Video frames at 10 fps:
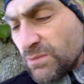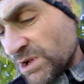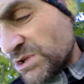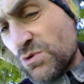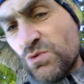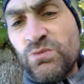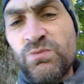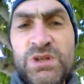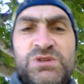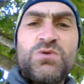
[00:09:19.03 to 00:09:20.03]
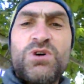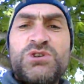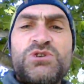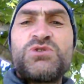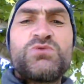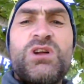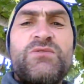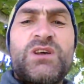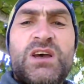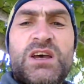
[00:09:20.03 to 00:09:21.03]
mental mental issues,
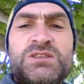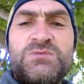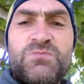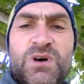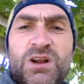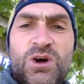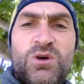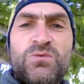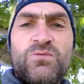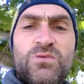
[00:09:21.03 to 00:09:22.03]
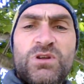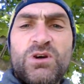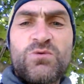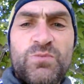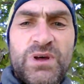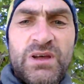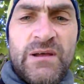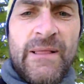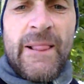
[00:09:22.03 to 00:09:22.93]
whatever the case alone alone will be.